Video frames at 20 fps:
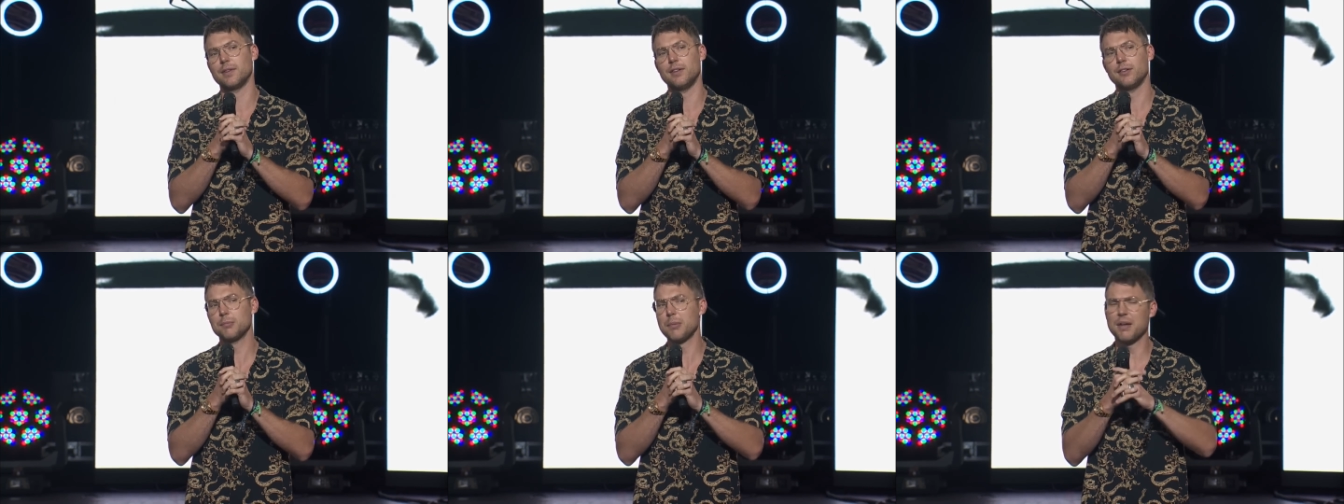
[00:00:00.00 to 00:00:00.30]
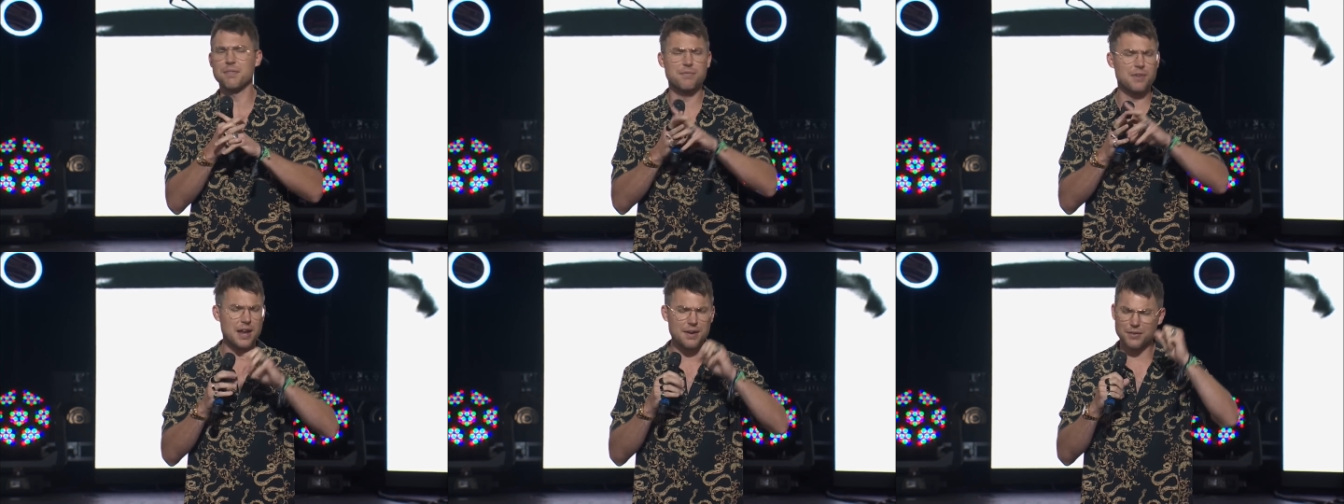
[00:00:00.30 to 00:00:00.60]
It's
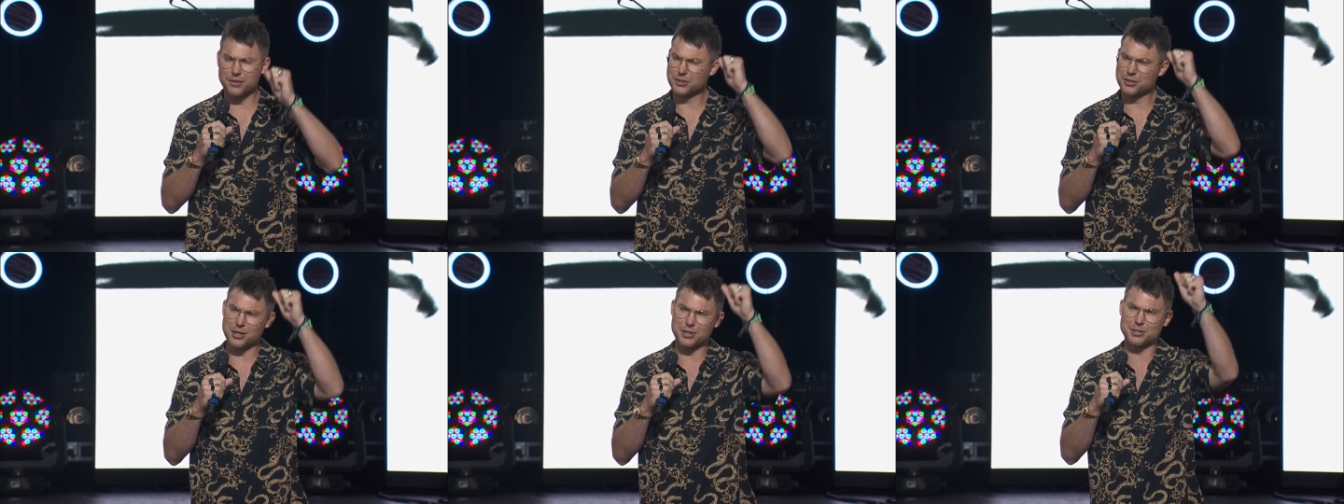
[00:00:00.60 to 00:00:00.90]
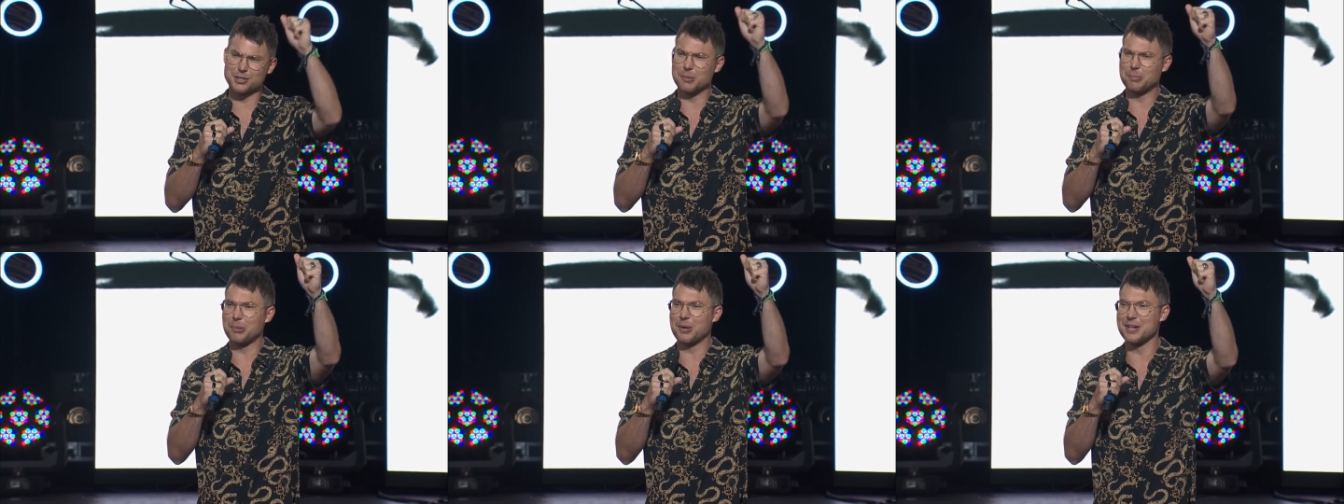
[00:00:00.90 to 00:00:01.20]
my favorite
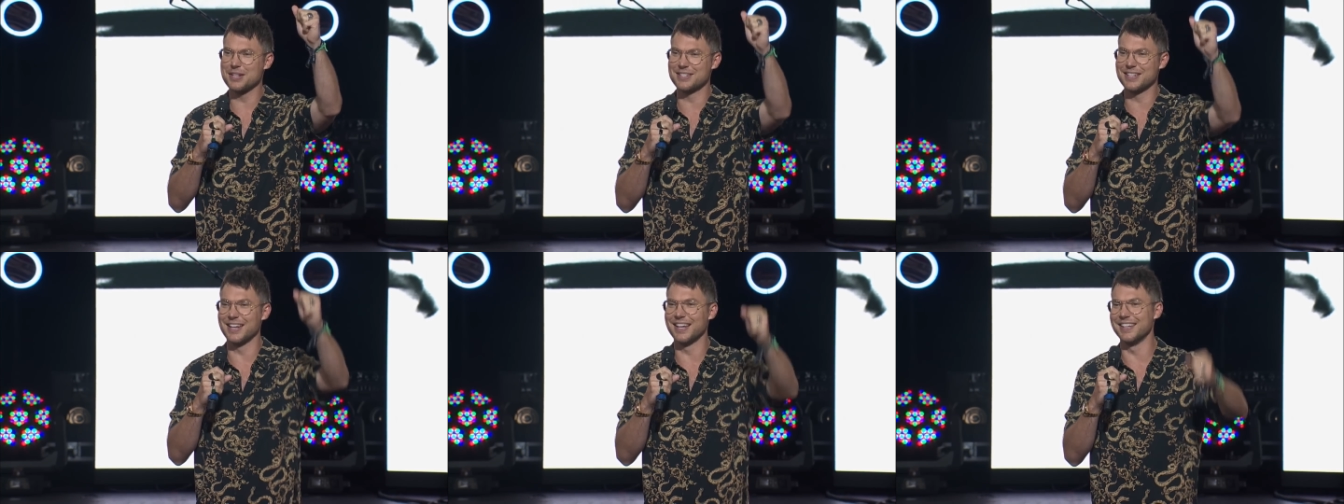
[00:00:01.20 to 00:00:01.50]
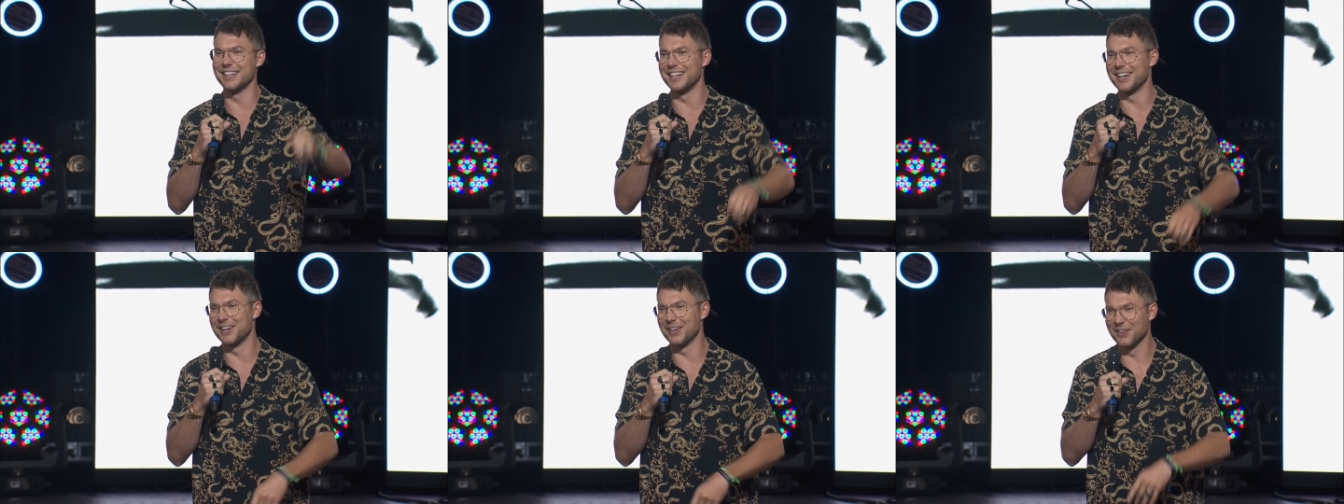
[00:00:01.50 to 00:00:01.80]
church to preach
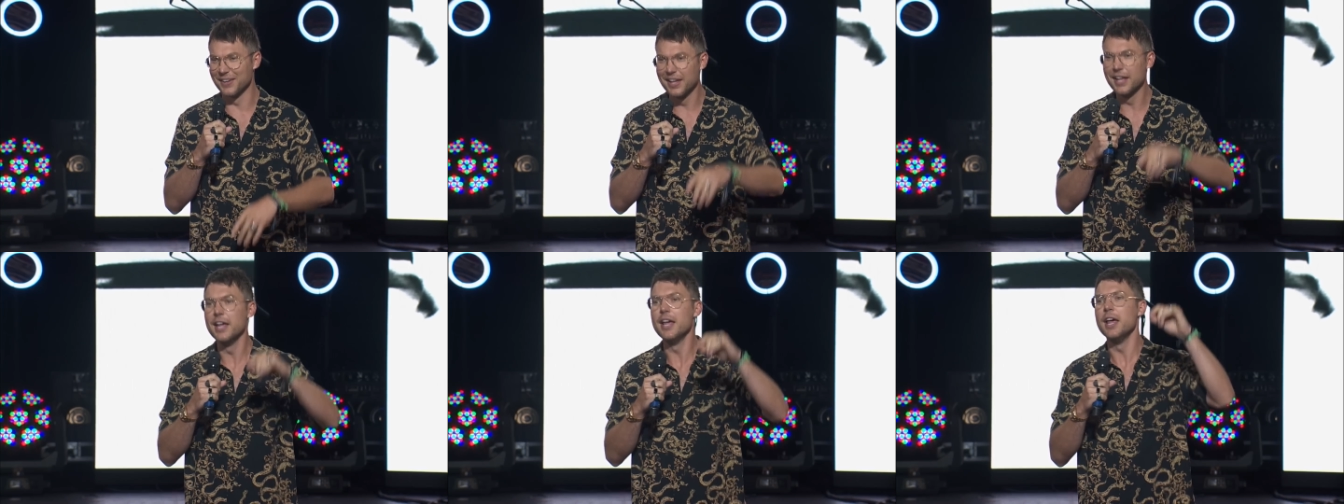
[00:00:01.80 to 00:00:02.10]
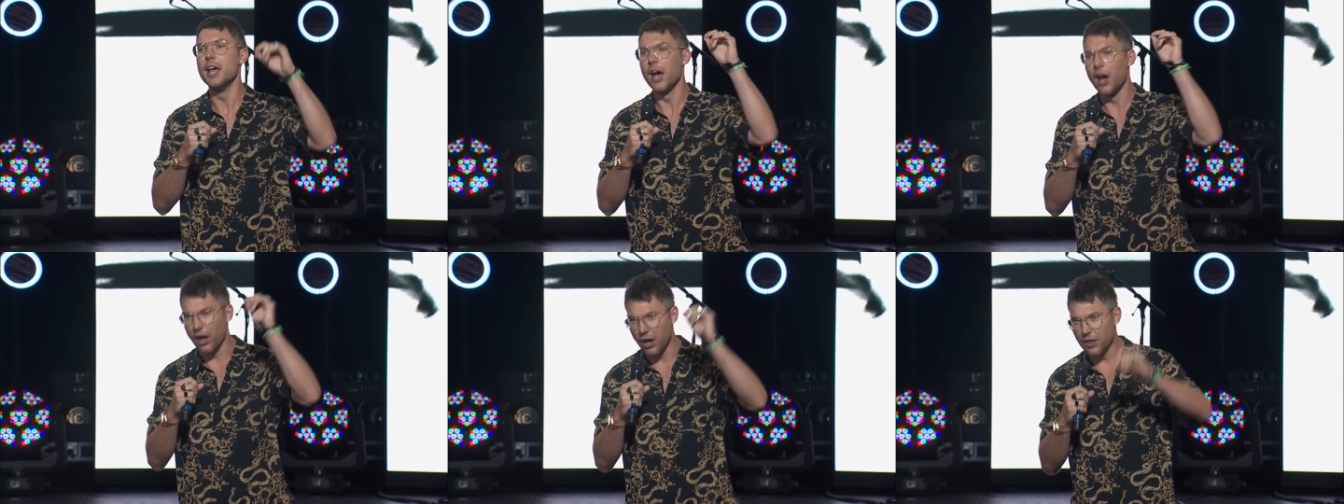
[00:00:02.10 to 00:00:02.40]
in, you know
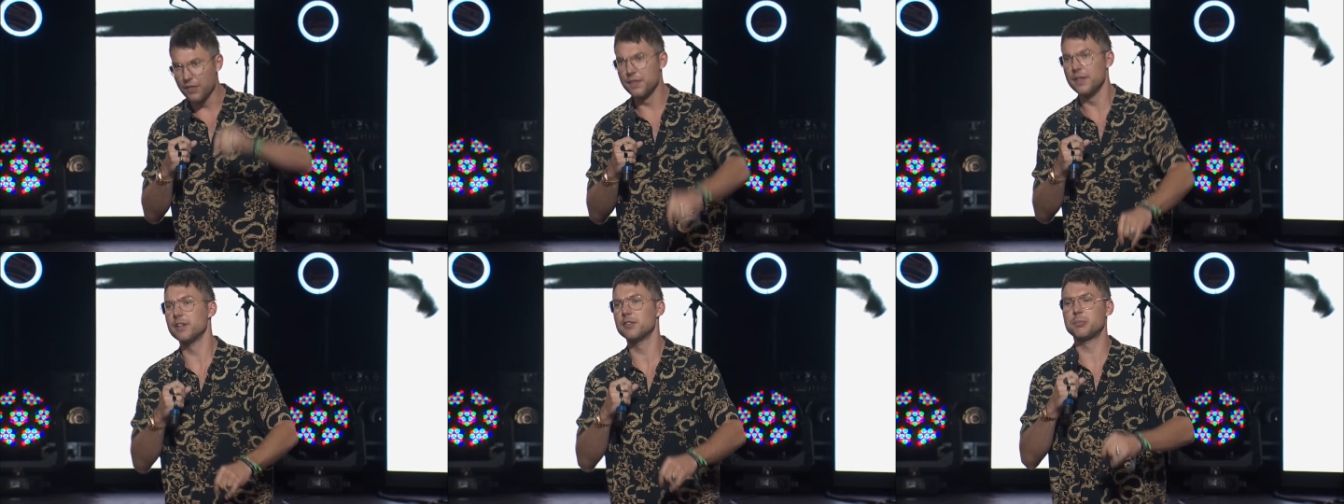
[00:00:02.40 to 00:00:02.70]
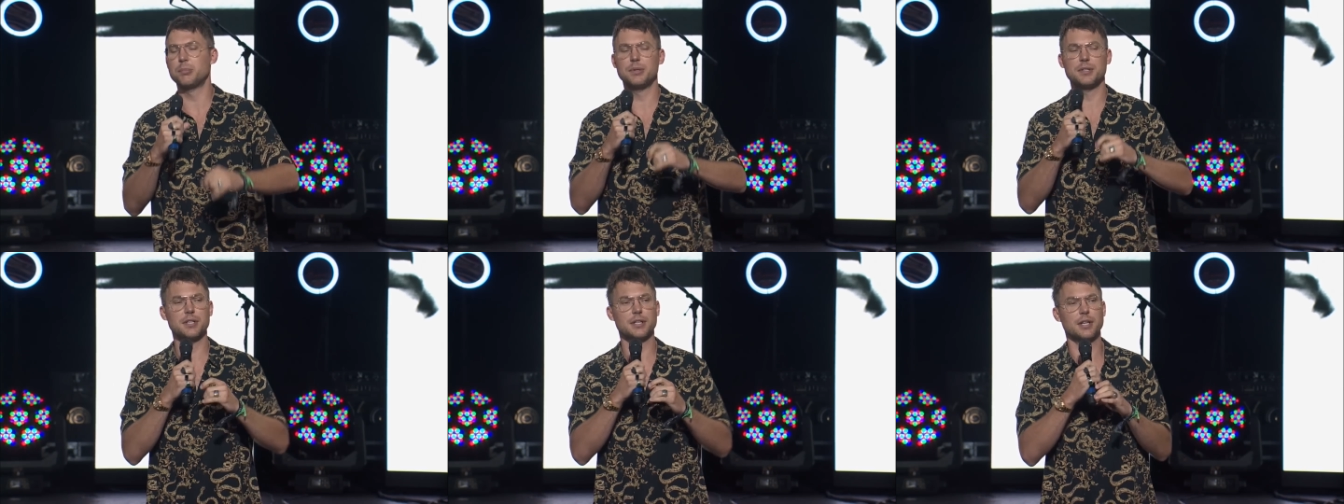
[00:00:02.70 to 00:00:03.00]
on
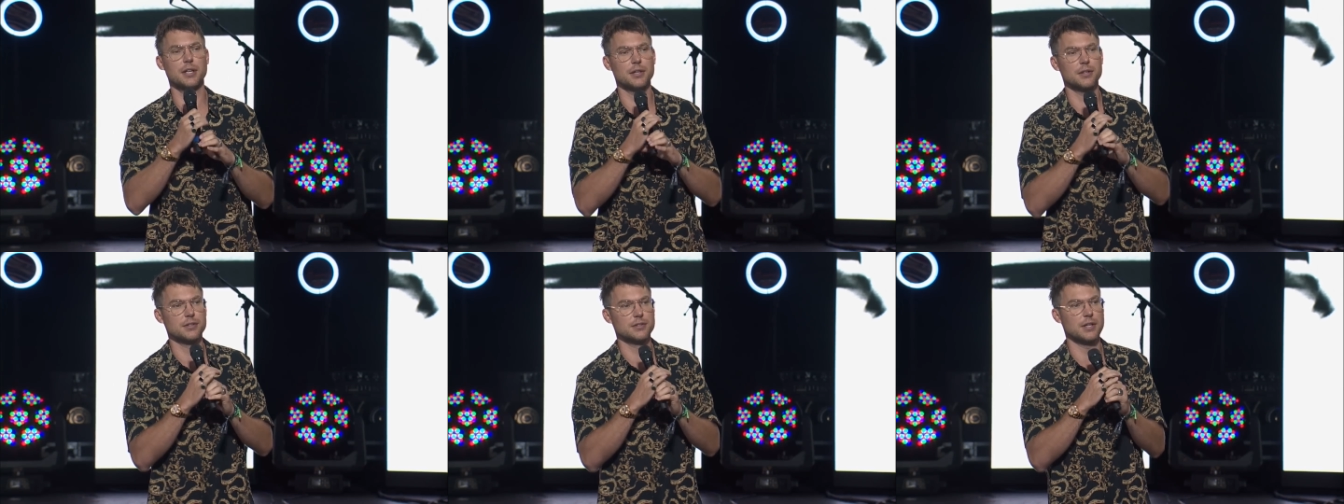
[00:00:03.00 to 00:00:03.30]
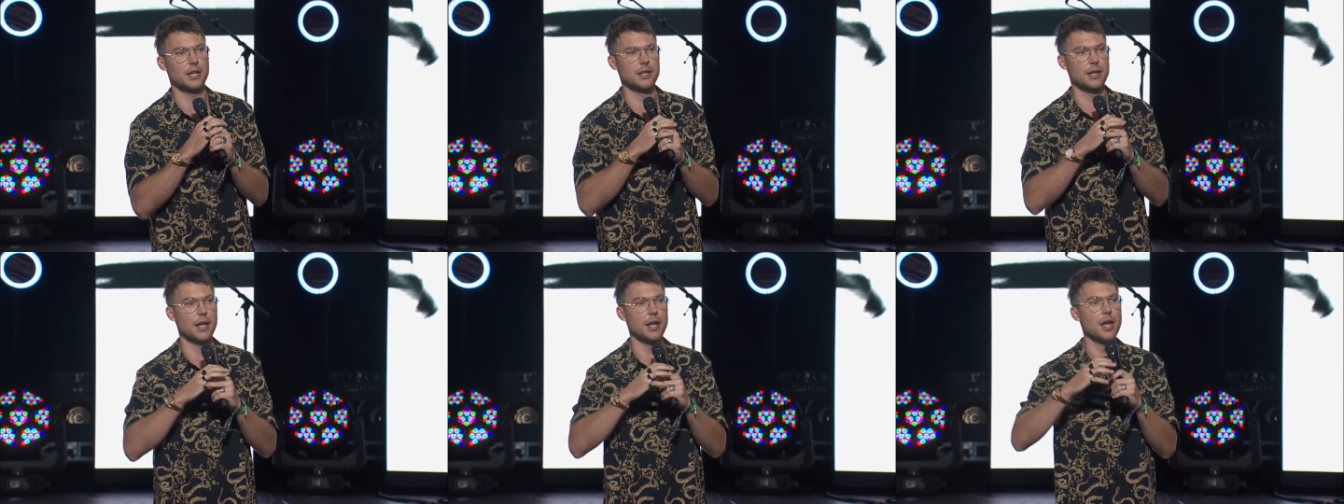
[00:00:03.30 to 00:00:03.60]
this particular
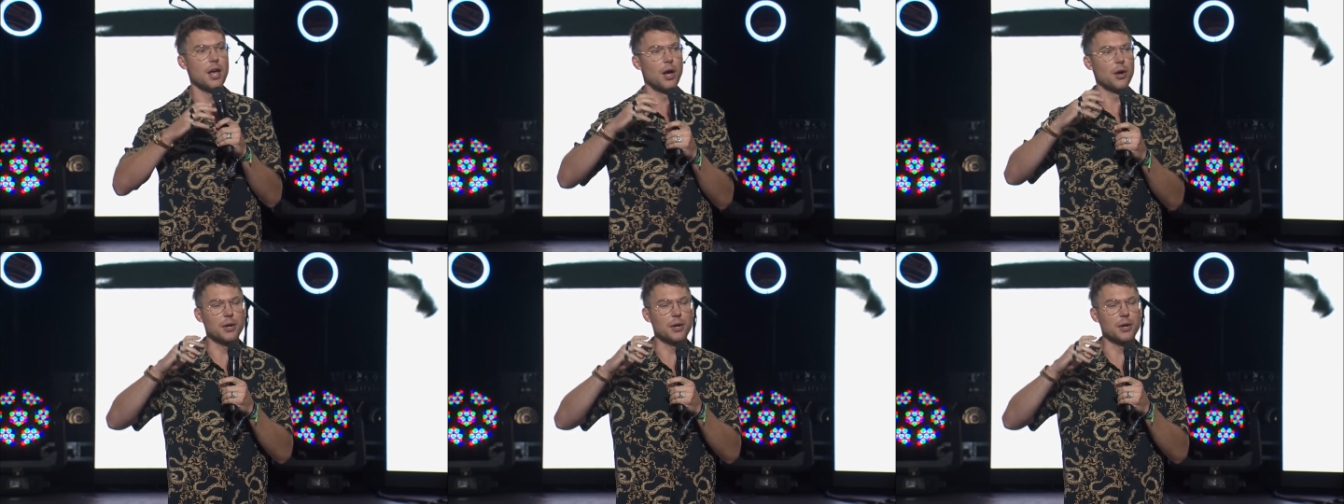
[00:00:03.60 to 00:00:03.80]
Sunday.